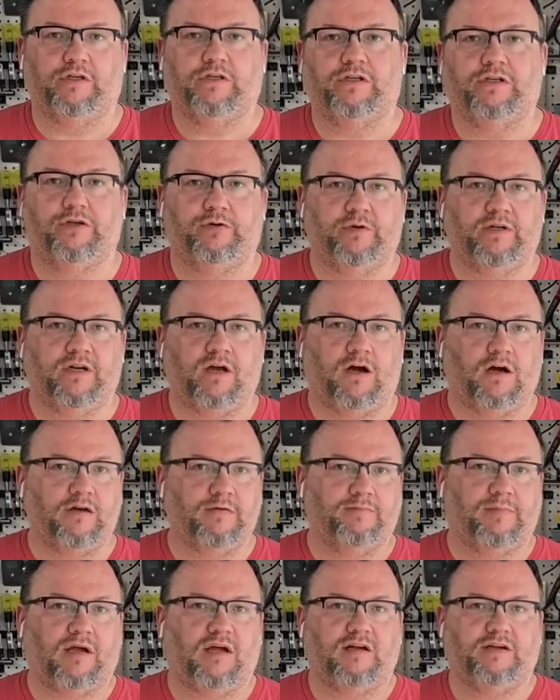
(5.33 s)
to do an
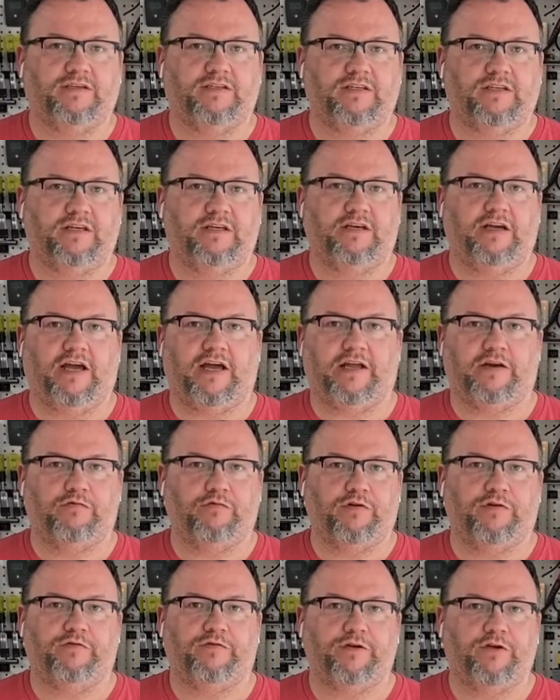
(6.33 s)
unboxing and
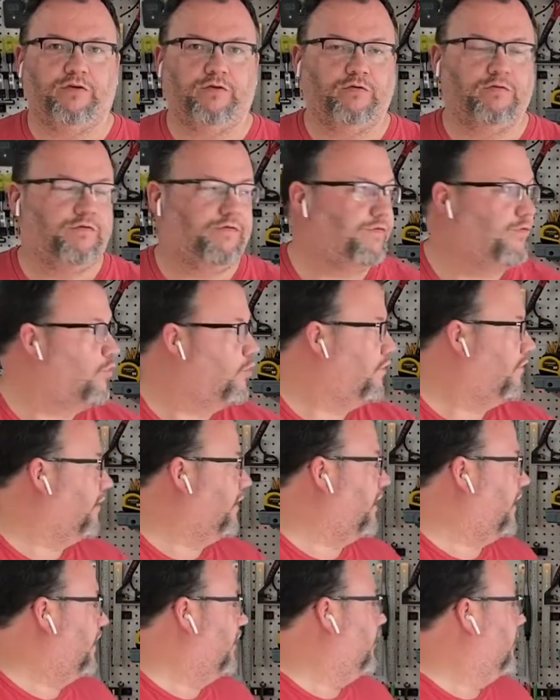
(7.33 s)
review for
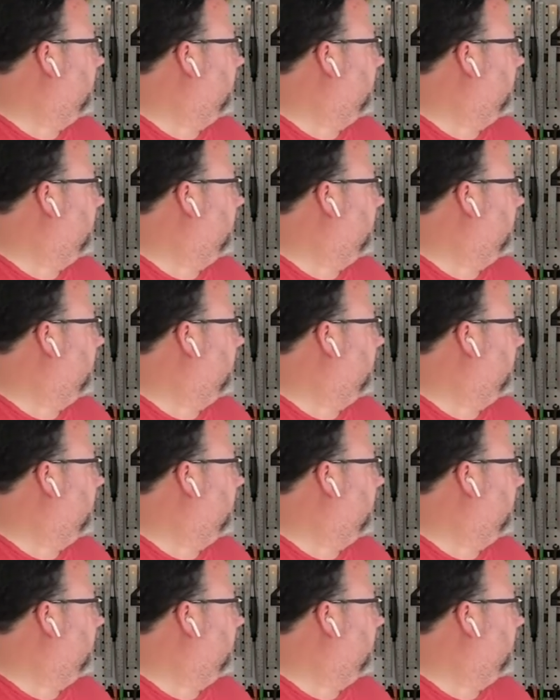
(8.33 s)
the